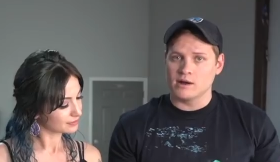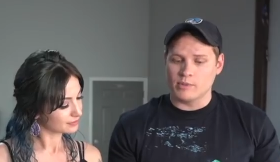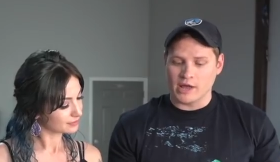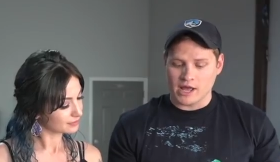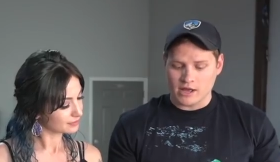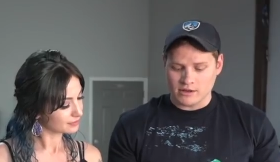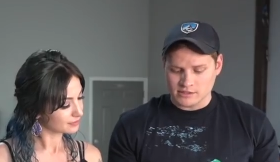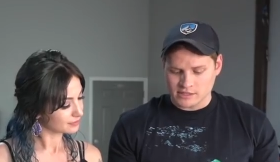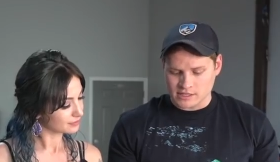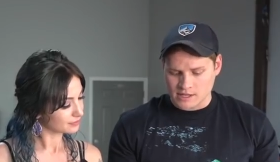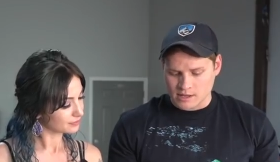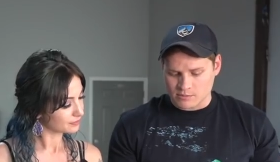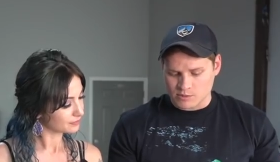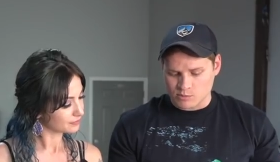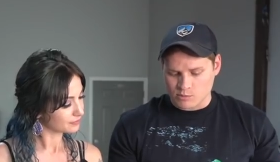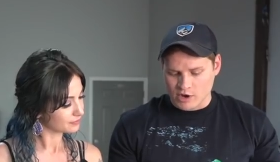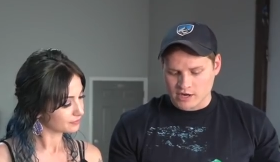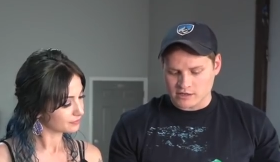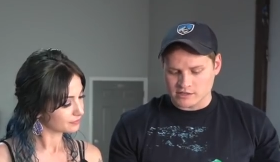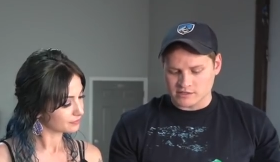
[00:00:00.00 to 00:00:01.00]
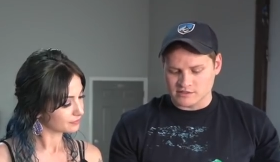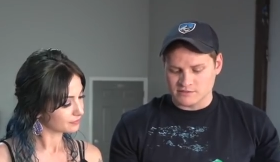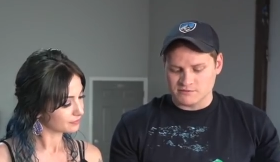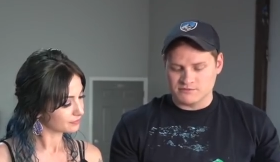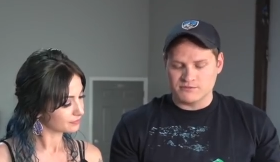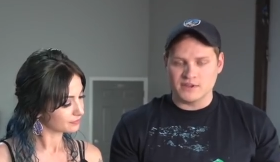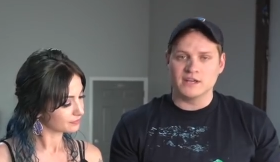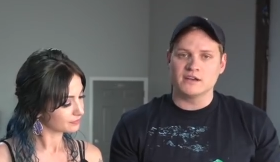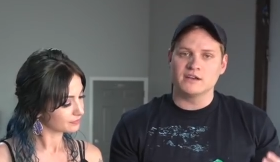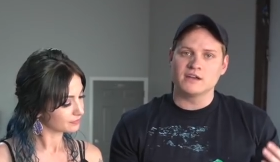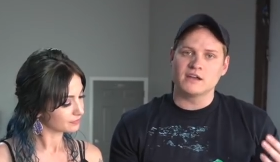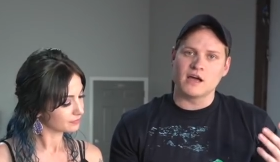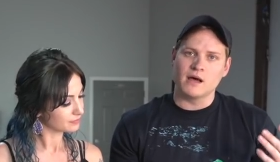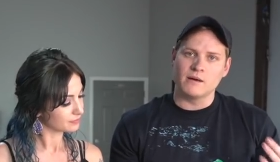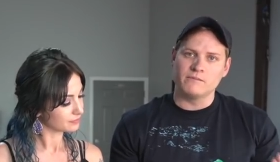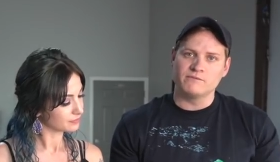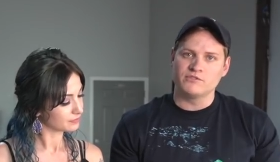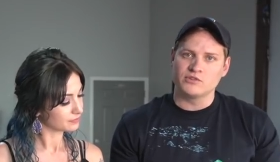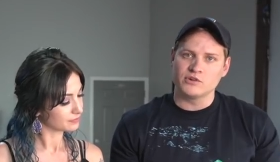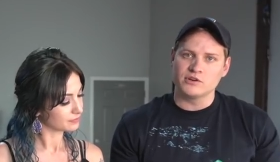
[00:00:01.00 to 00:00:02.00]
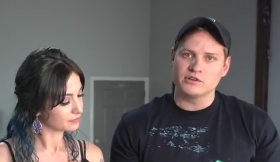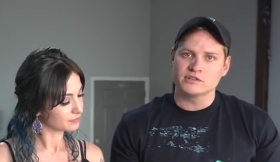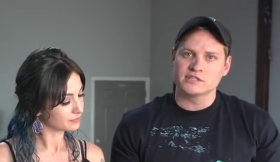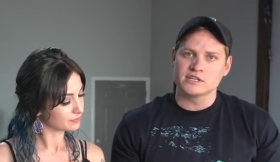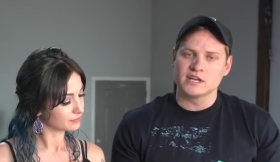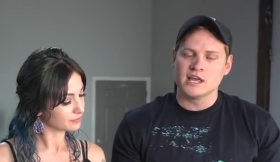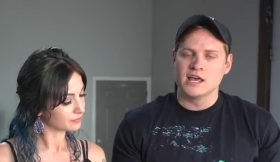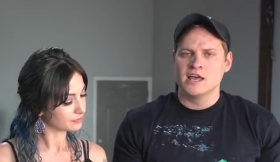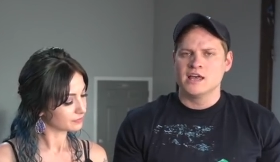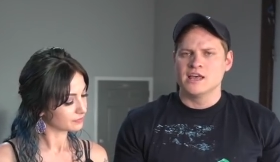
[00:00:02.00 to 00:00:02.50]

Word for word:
Speaker 1: about. Um, the brand is Finn Comfort.